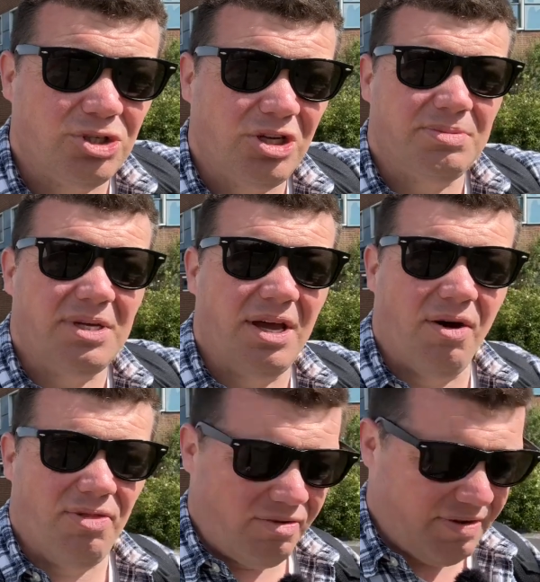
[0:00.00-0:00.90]
ships here
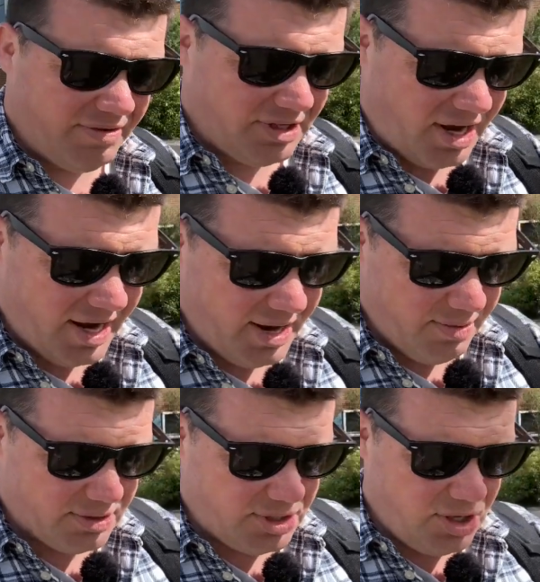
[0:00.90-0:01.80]
on the River Tyne. It
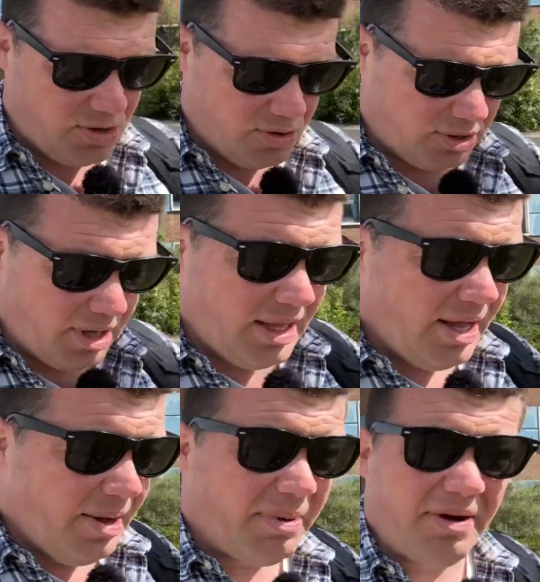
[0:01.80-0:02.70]
was huge.
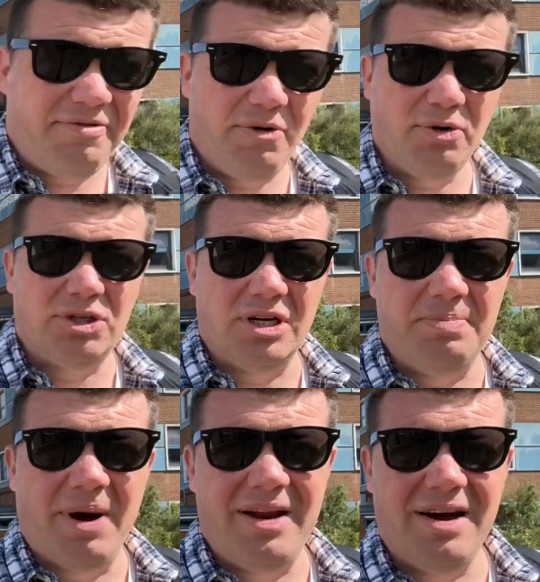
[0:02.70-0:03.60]
But unfortunately,
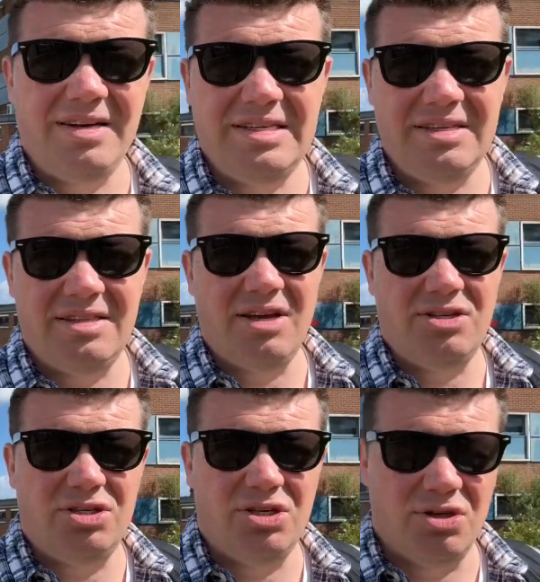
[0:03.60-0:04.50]
by
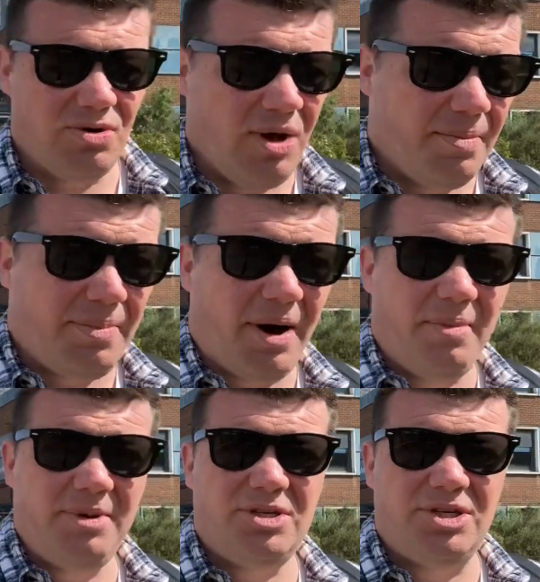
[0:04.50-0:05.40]
1932,
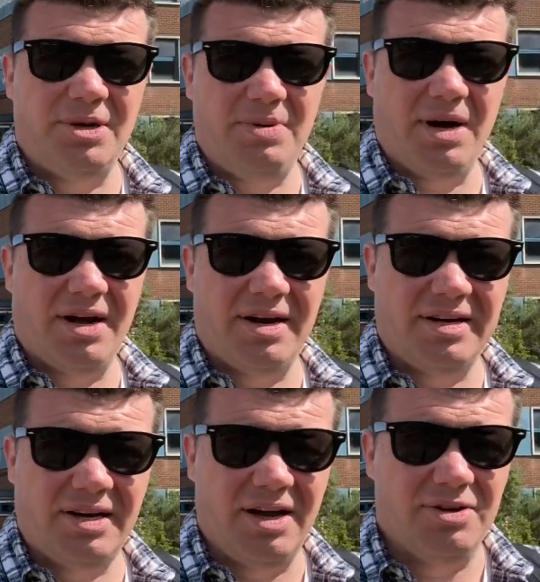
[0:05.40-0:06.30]
Palmer's shipyard had
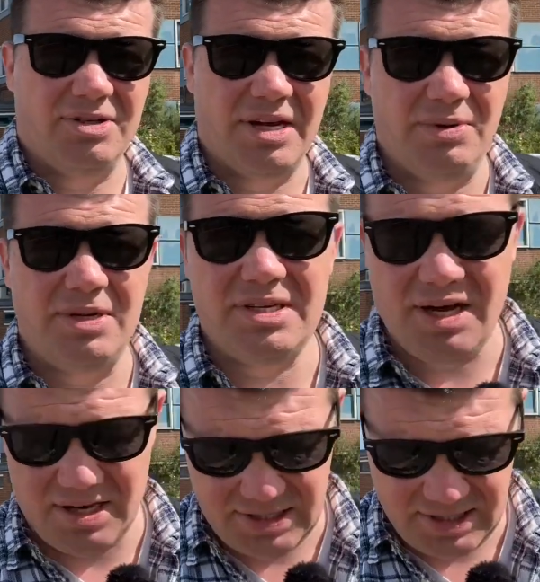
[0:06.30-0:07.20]
closed. Now, we
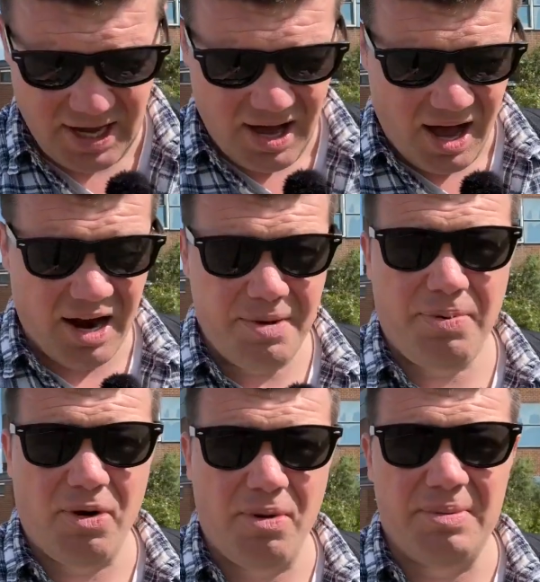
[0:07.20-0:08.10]
discussed
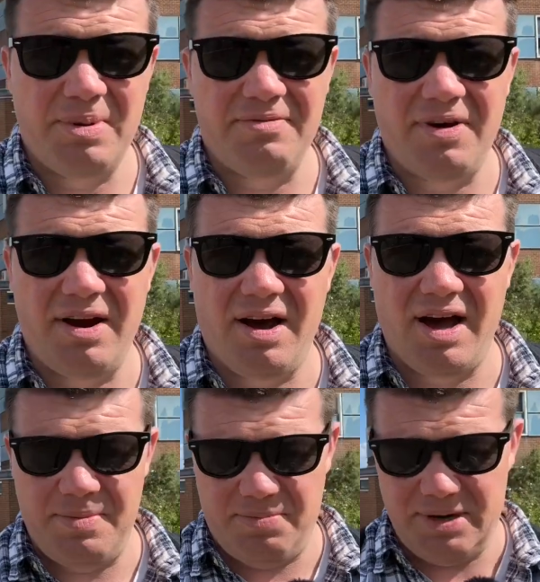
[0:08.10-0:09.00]
unemployment being very
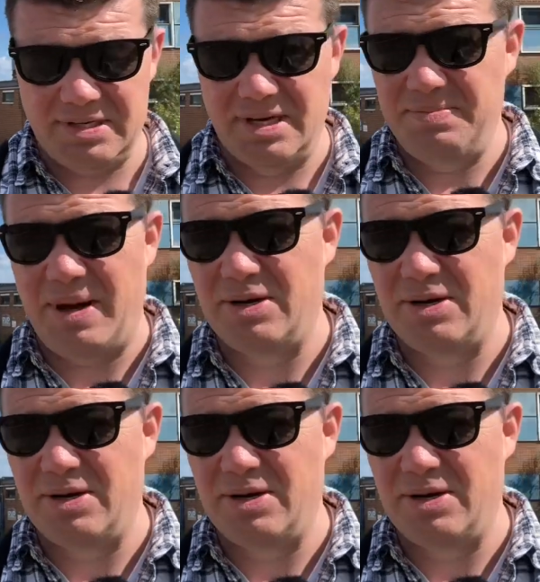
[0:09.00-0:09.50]
high in Britain, about